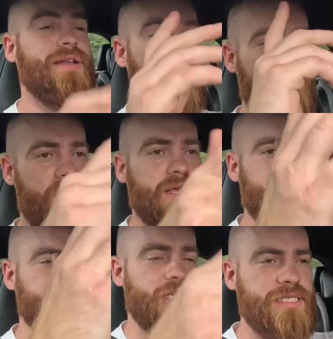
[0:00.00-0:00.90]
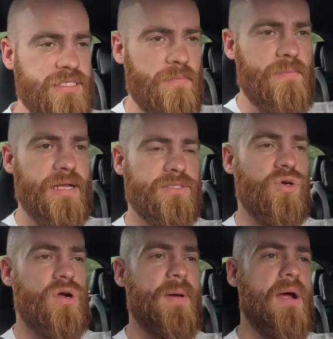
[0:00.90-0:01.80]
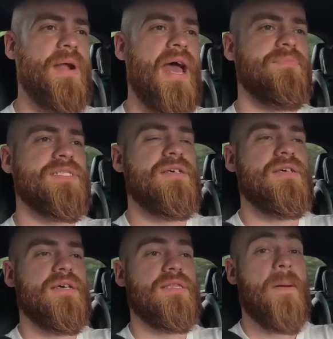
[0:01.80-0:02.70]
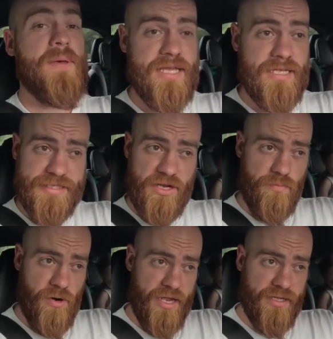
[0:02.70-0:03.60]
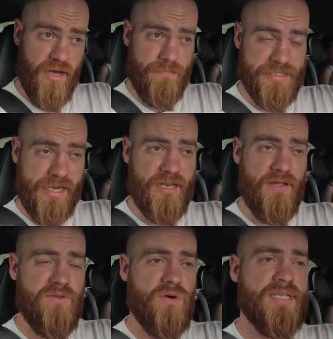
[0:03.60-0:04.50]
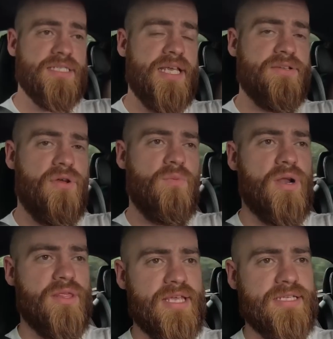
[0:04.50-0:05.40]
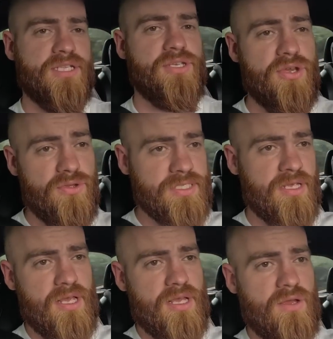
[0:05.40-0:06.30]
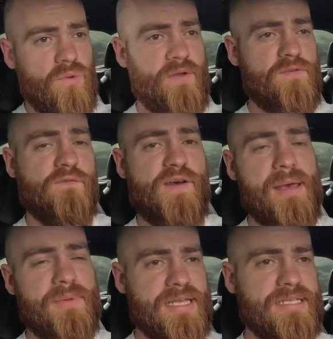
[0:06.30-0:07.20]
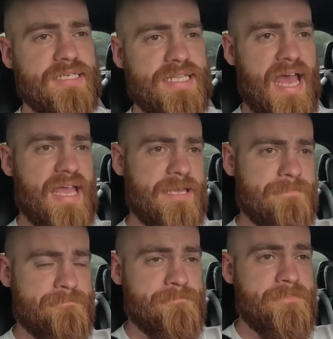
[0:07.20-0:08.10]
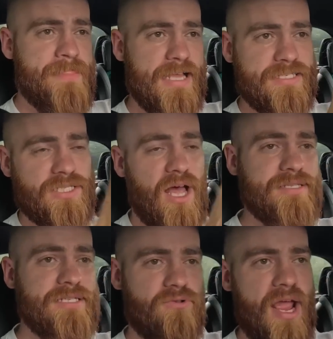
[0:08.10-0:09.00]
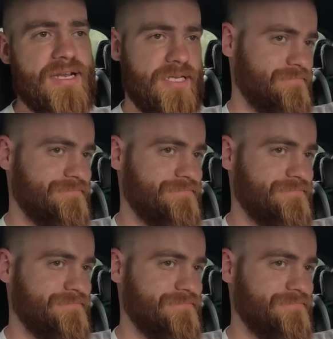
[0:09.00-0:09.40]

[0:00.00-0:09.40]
And ironically, just as I'm about to talk about perhaps the biggest deal breaker, particularly if you're considering one of these to use with your family today, it started raining.